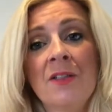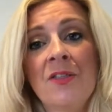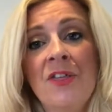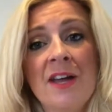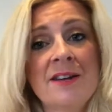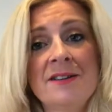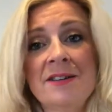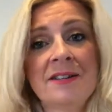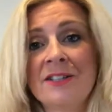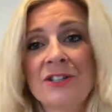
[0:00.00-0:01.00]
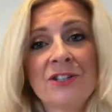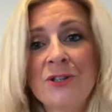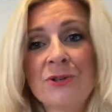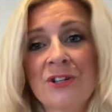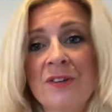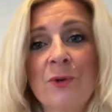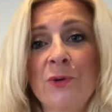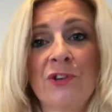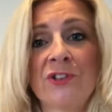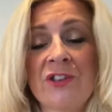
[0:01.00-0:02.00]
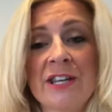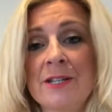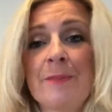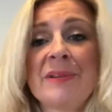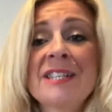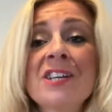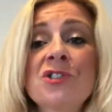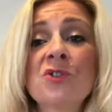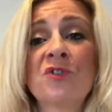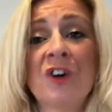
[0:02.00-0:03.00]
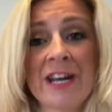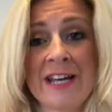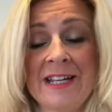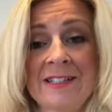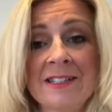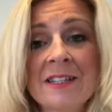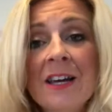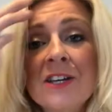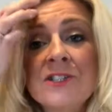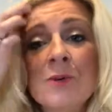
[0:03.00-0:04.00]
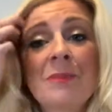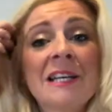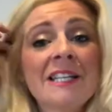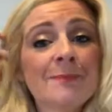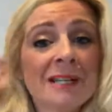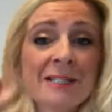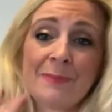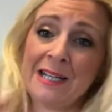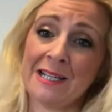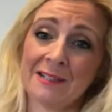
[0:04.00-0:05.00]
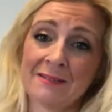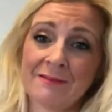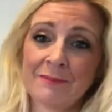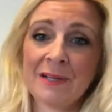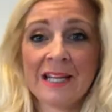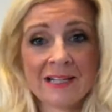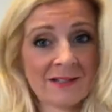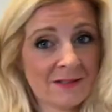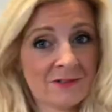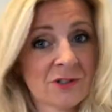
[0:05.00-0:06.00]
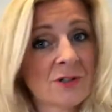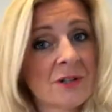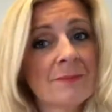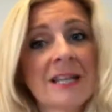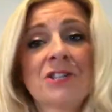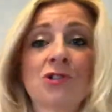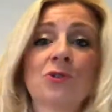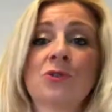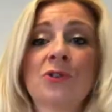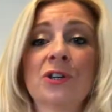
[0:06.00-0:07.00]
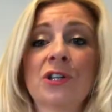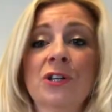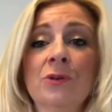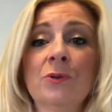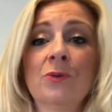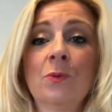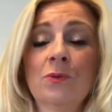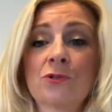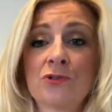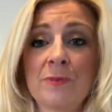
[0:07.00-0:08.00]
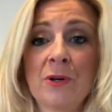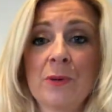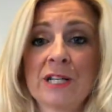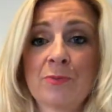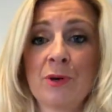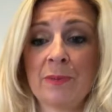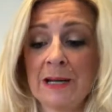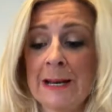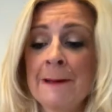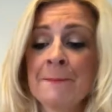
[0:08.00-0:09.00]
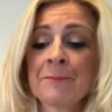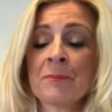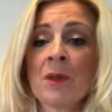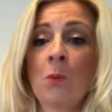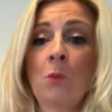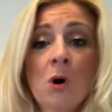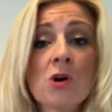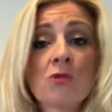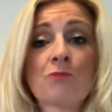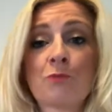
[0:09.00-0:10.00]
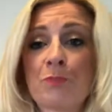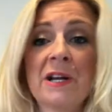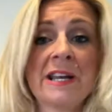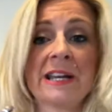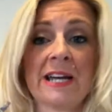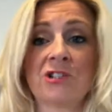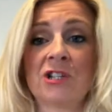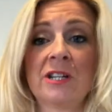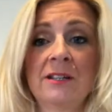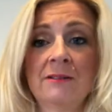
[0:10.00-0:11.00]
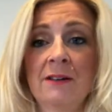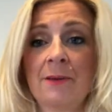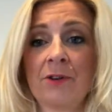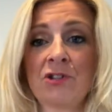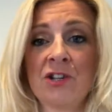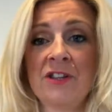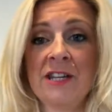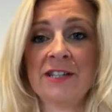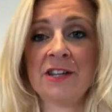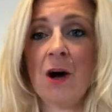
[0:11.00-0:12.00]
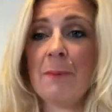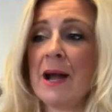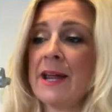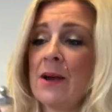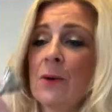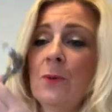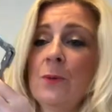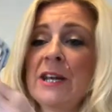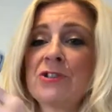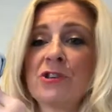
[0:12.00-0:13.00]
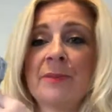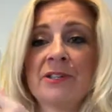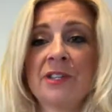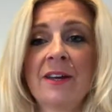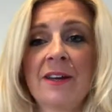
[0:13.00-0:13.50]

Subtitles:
then you could have all sorts of things, a potential fire hazard. So please, please, please, please, just make sure that you trim your wicks properly. One brilliant gadget, I'm going to show you these, are my wick trimmers.